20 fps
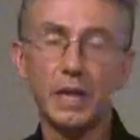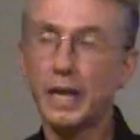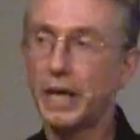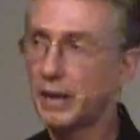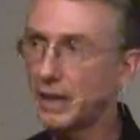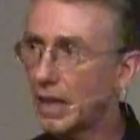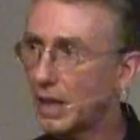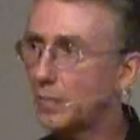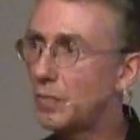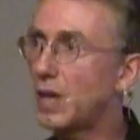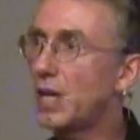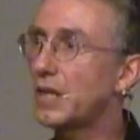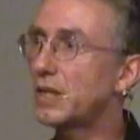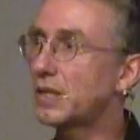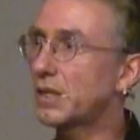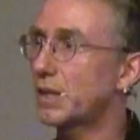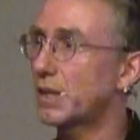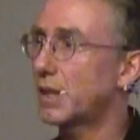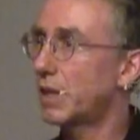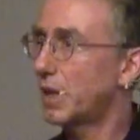And that
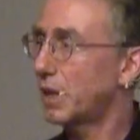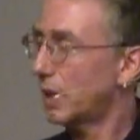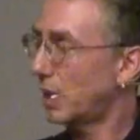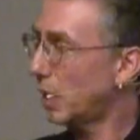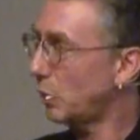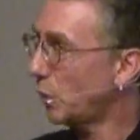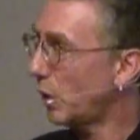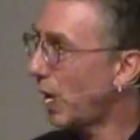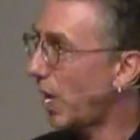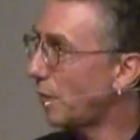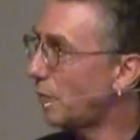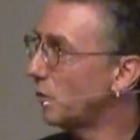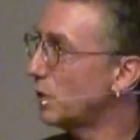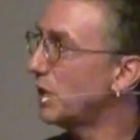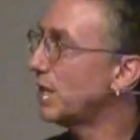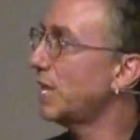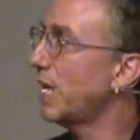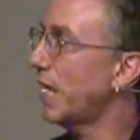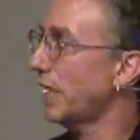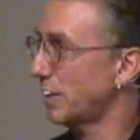means that we
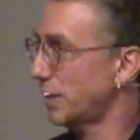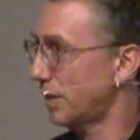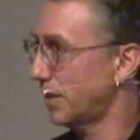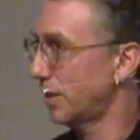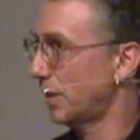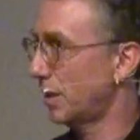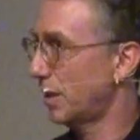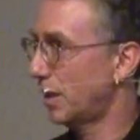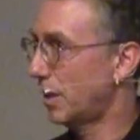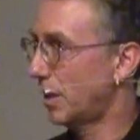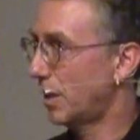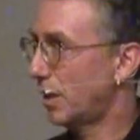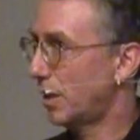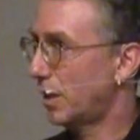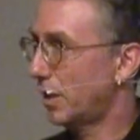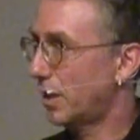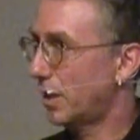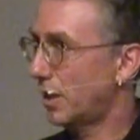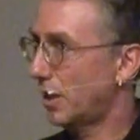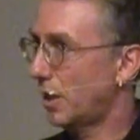haven't yet
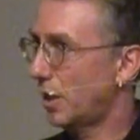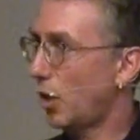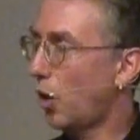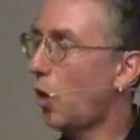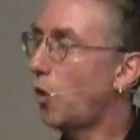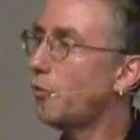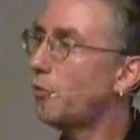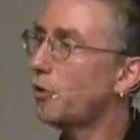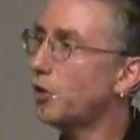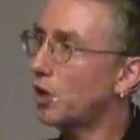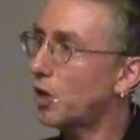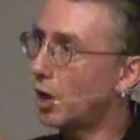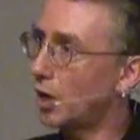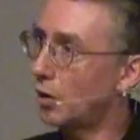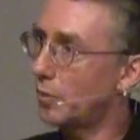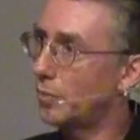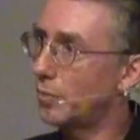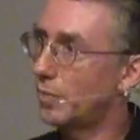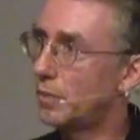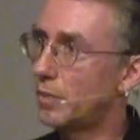
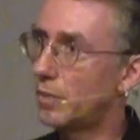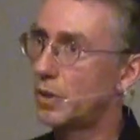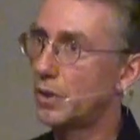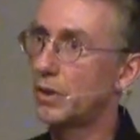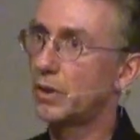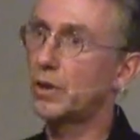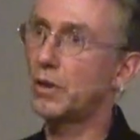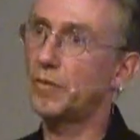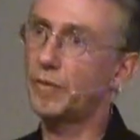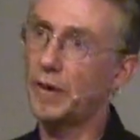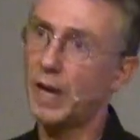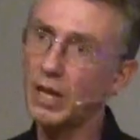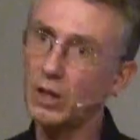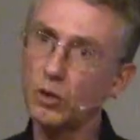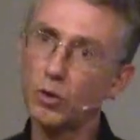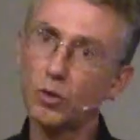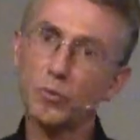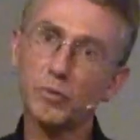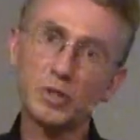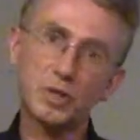overcome the
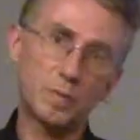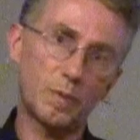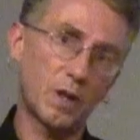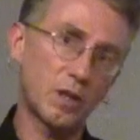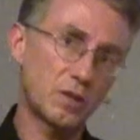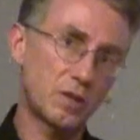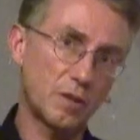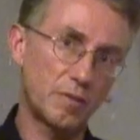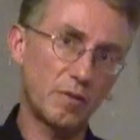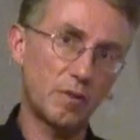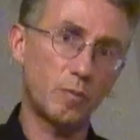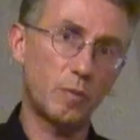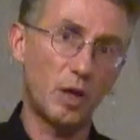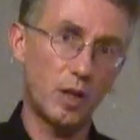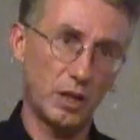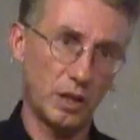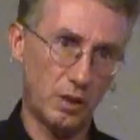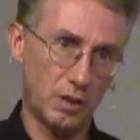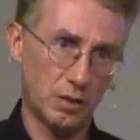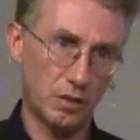vital response of the
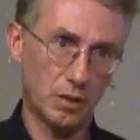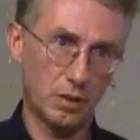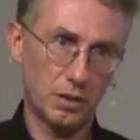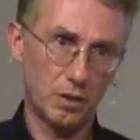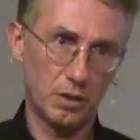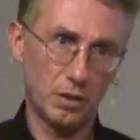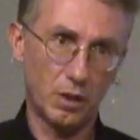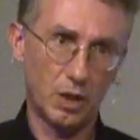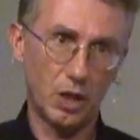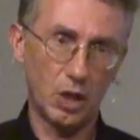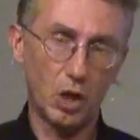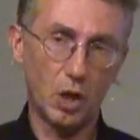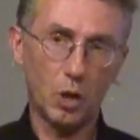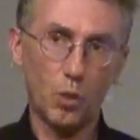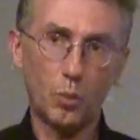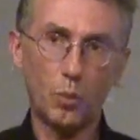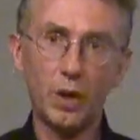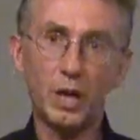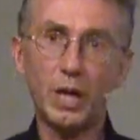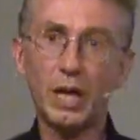body.
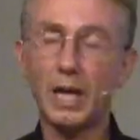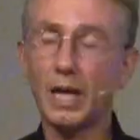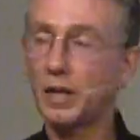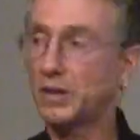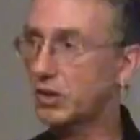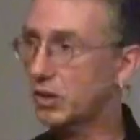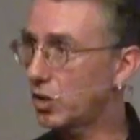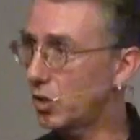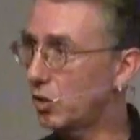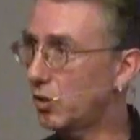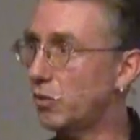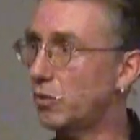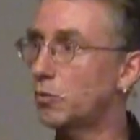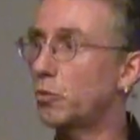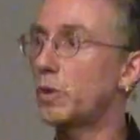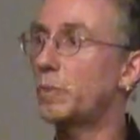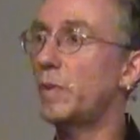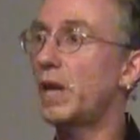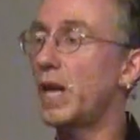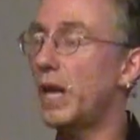And so
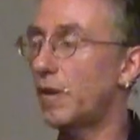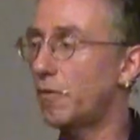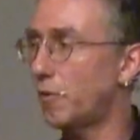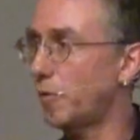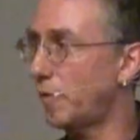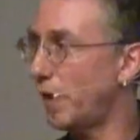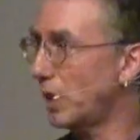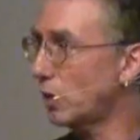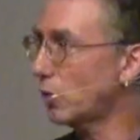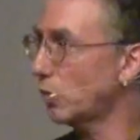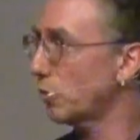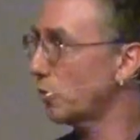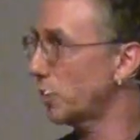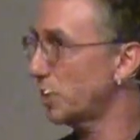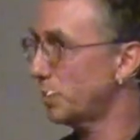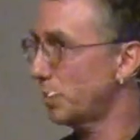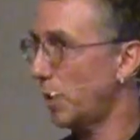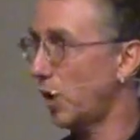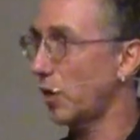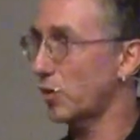we may have a vital
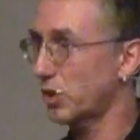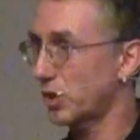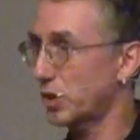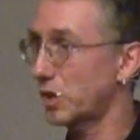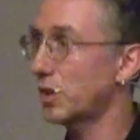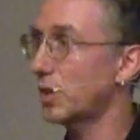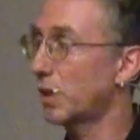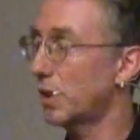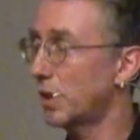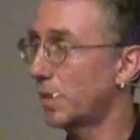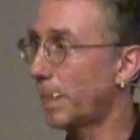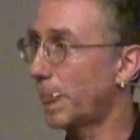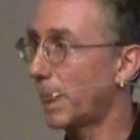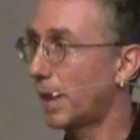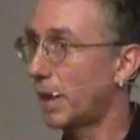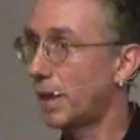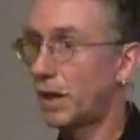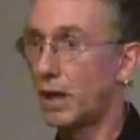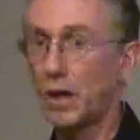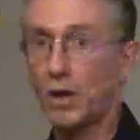response
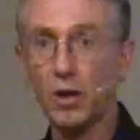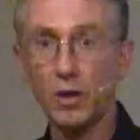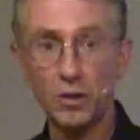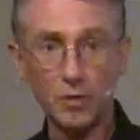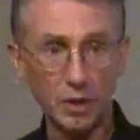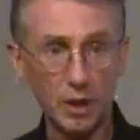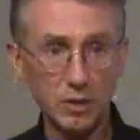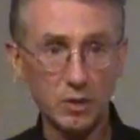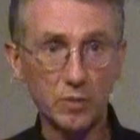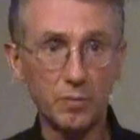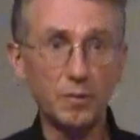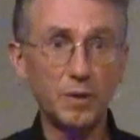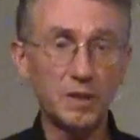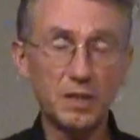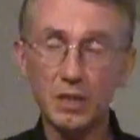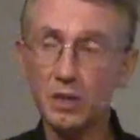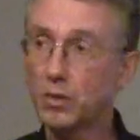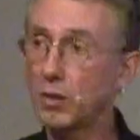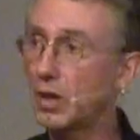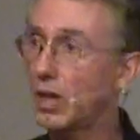on as a
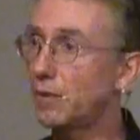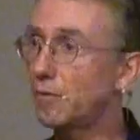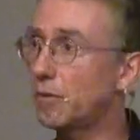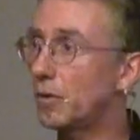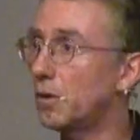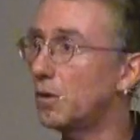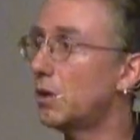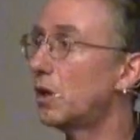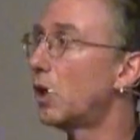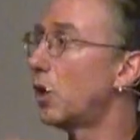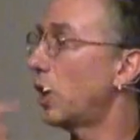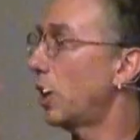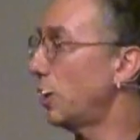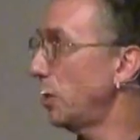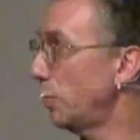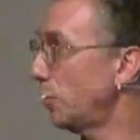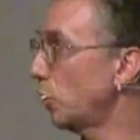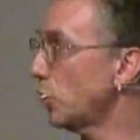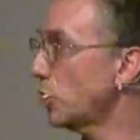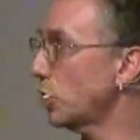physical level,
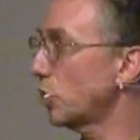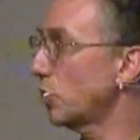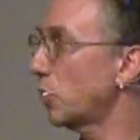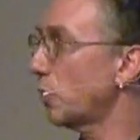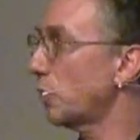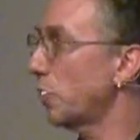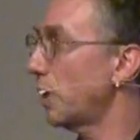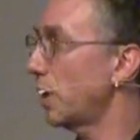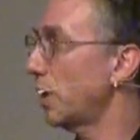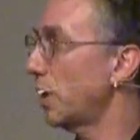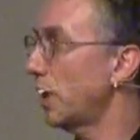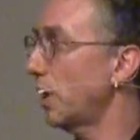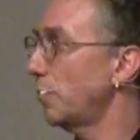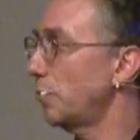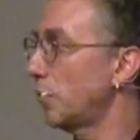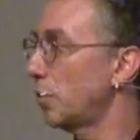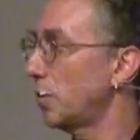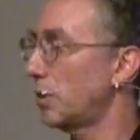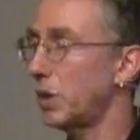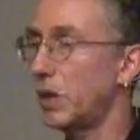an emotional
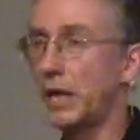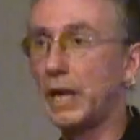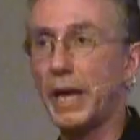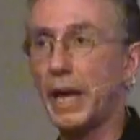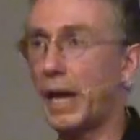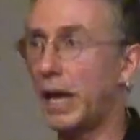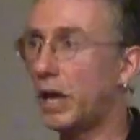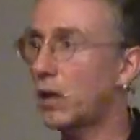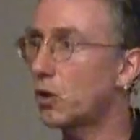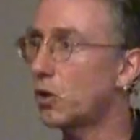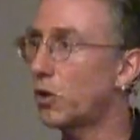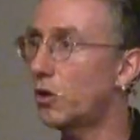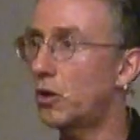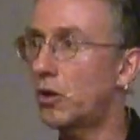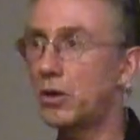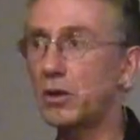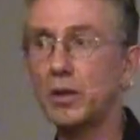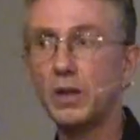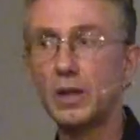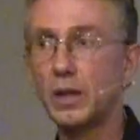level,
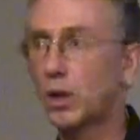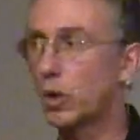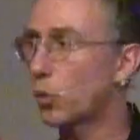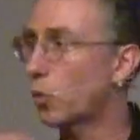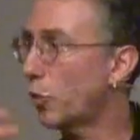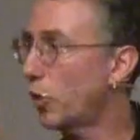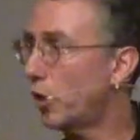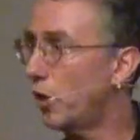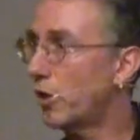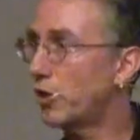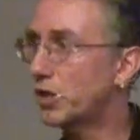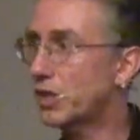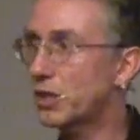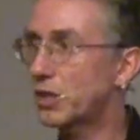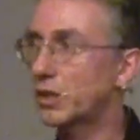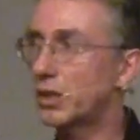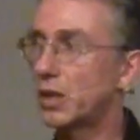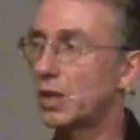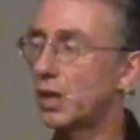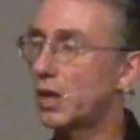anger, words,